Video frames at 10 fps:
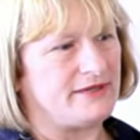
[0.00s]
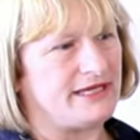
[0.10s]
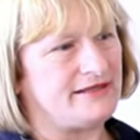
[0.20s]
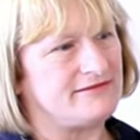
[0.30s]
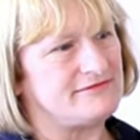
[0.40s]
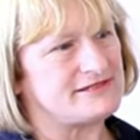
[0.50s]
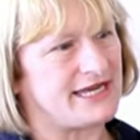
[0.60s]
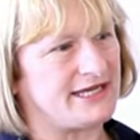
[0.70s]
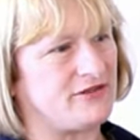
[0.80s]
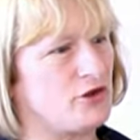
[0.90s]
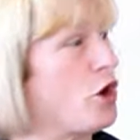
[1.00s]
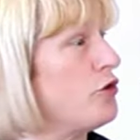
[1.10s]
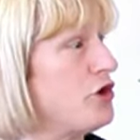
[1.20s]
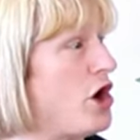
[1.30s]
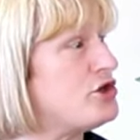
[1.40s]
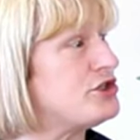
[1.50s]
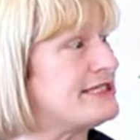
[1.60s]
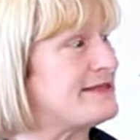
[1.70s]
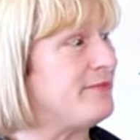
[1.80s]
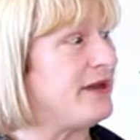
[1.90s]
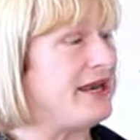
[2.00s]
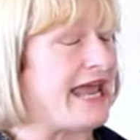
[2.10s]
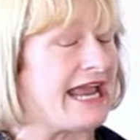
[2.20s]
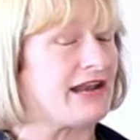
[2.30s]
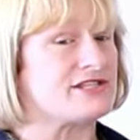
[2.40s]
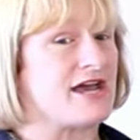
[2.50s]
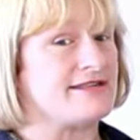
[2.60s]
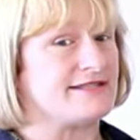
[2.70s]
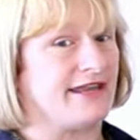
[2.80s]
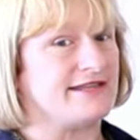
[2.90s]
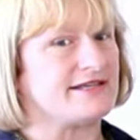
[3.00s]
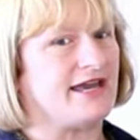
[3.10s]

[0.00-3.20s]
in taking the golden arches and anglicising it.